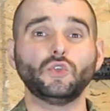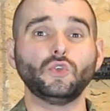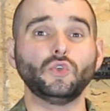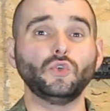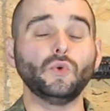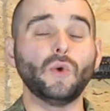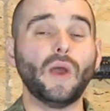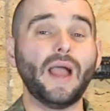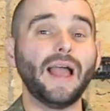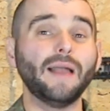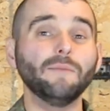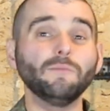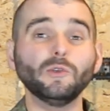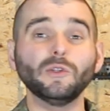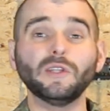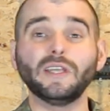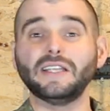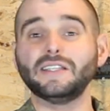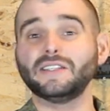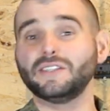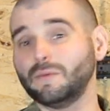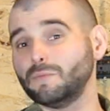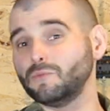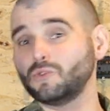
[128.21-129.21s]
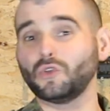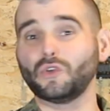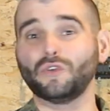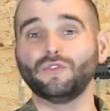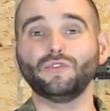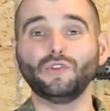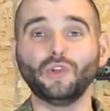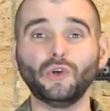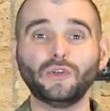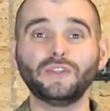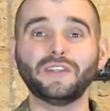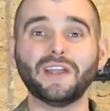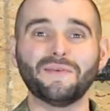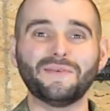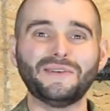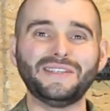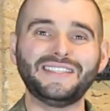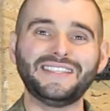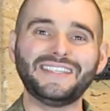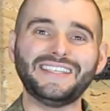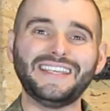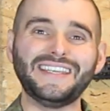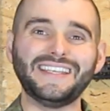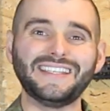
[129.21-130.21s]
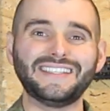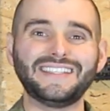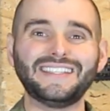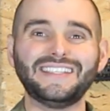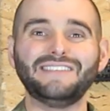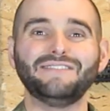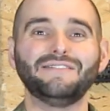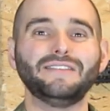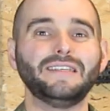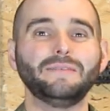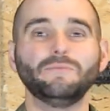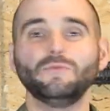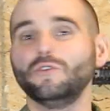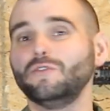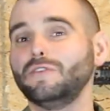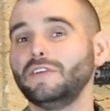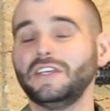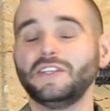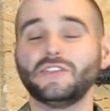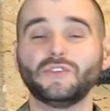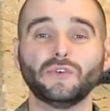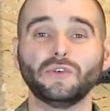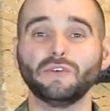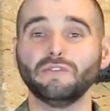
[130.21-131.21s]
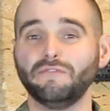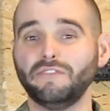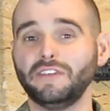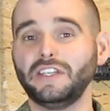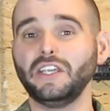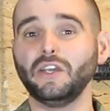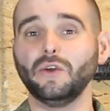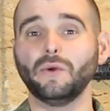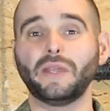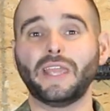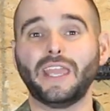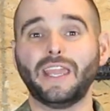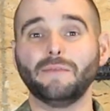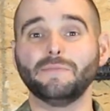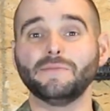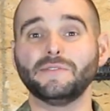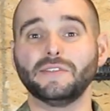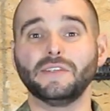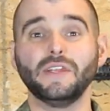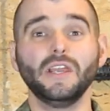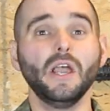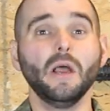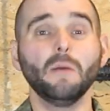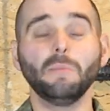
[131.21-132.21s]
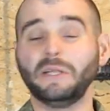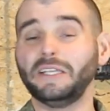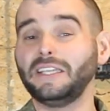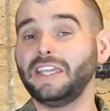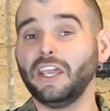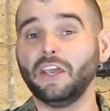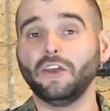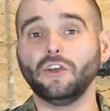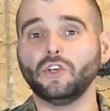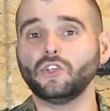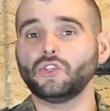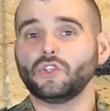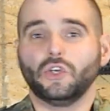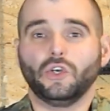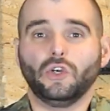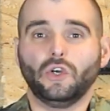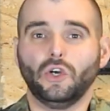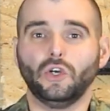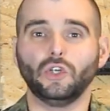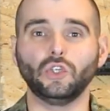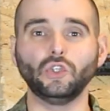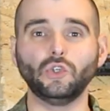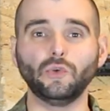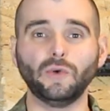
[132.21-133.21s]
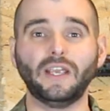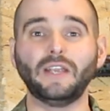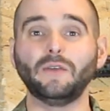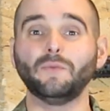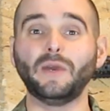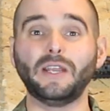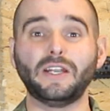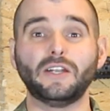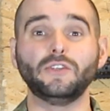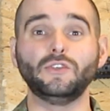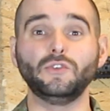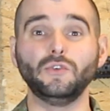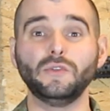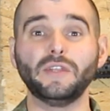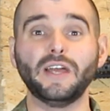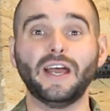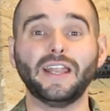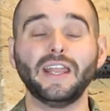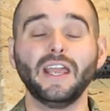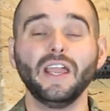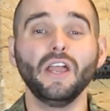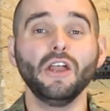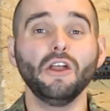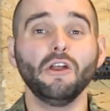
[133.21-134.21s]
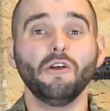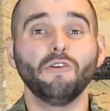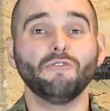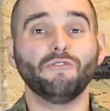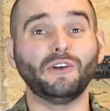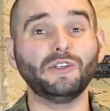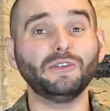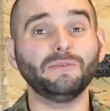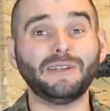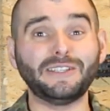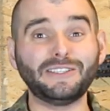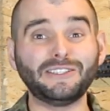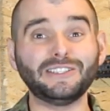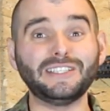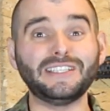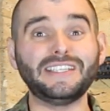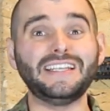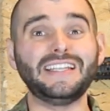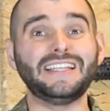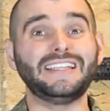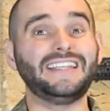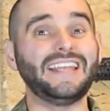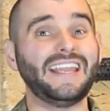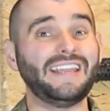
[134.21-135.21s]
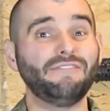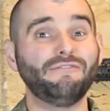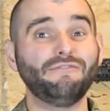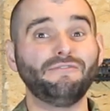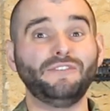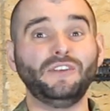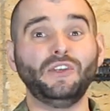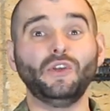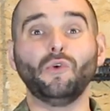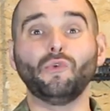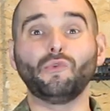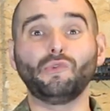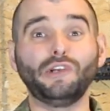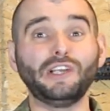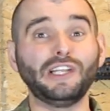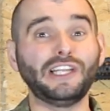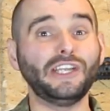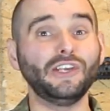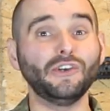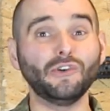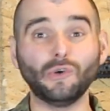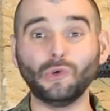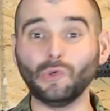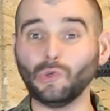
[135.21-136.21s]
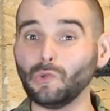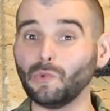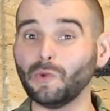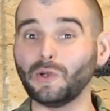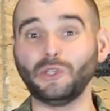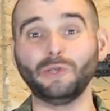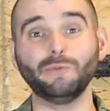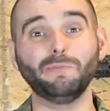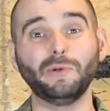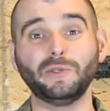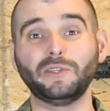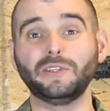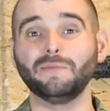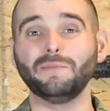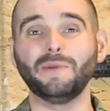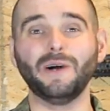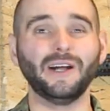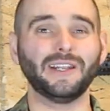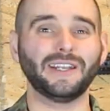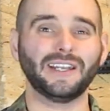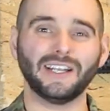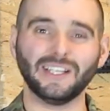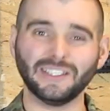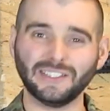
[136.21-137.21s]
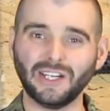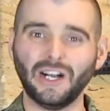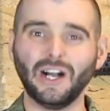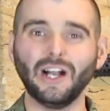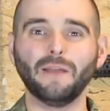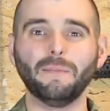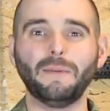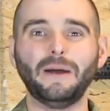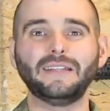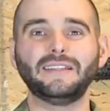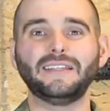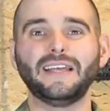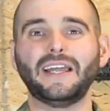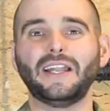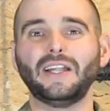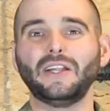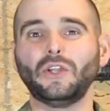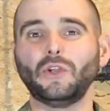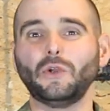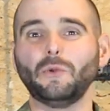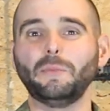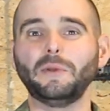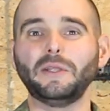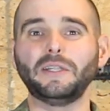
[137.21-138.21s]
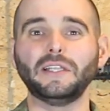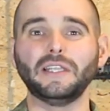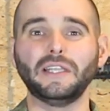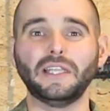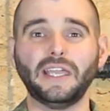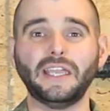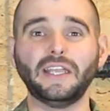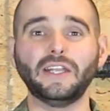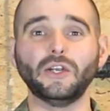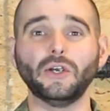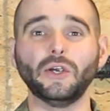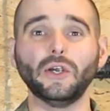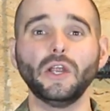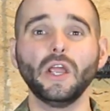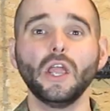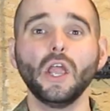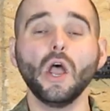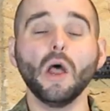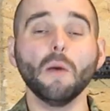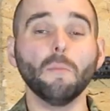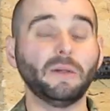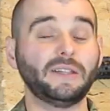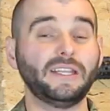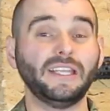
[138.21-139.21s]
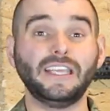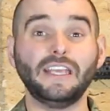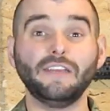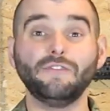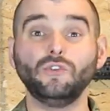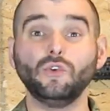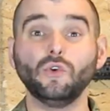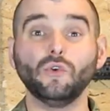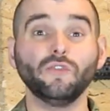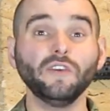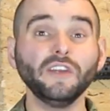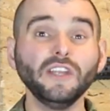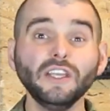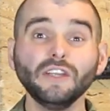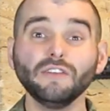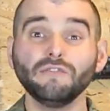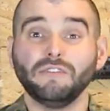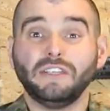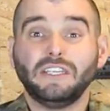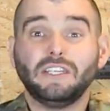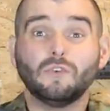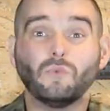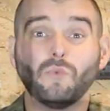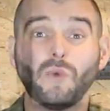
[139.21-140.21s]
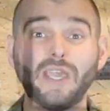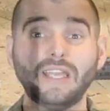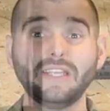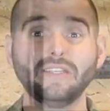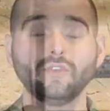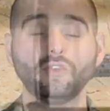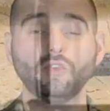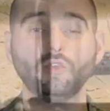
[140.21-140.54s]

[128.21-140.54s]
to emulate some sort of look that we see in TV, movies, or video games, and plate carriers are a great way to do that. Fundamentally, they feel really cool when you put them on, and I'll talk about that a little bit later. But they give you a very convenient way